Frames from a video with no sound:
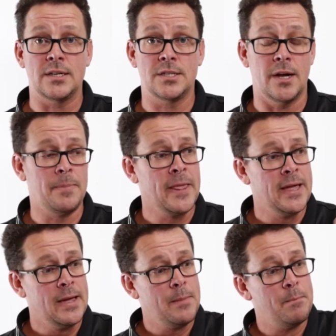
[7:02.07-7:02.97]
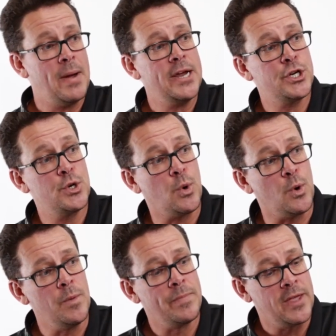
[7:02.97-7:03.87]
So make
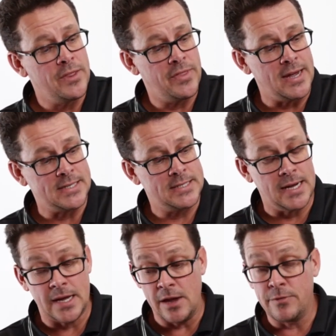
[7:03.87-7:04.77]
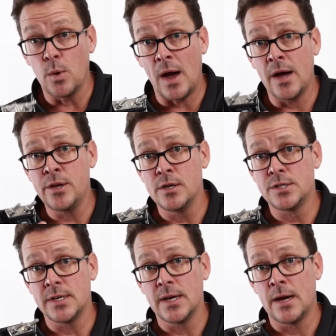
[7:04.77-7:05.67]
sure that uh, if you are
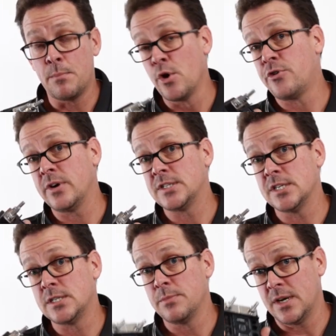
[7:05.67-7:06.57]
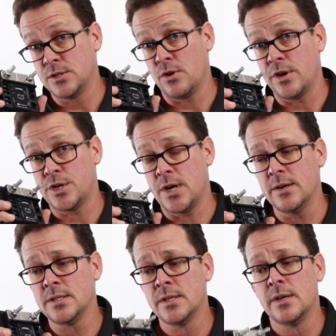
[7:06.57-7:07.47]
using a monitoring system that has got a
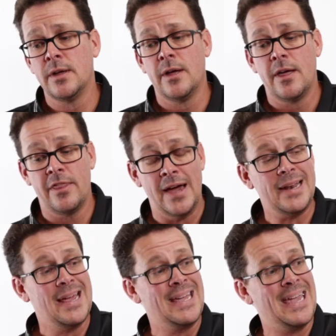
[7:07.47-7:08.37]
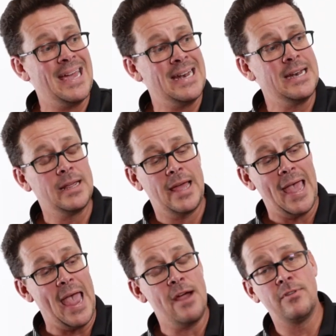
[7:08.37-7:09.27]
shunt, that again,
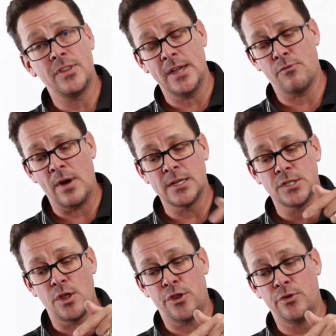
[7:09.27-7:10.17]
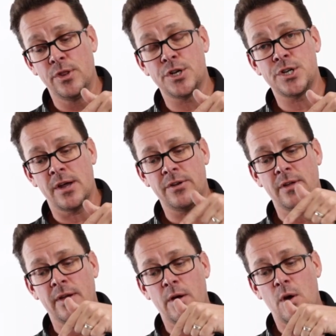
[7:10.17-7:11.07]
everything runs through the shunt,
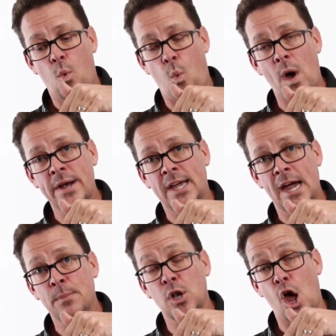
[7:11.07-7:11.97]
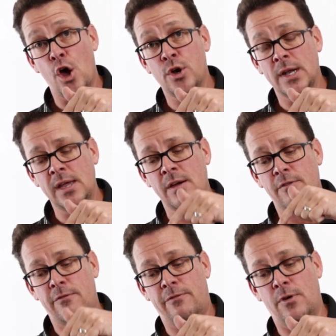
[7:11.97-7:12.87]
one cable only
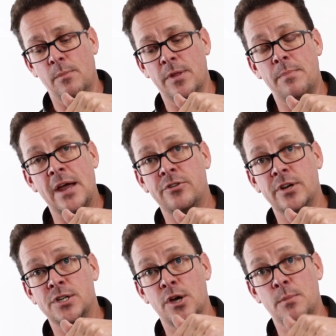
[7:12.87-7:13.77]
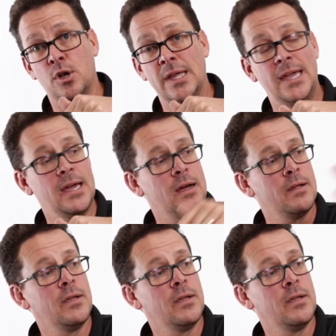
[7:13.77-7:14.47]
from the battery terminal here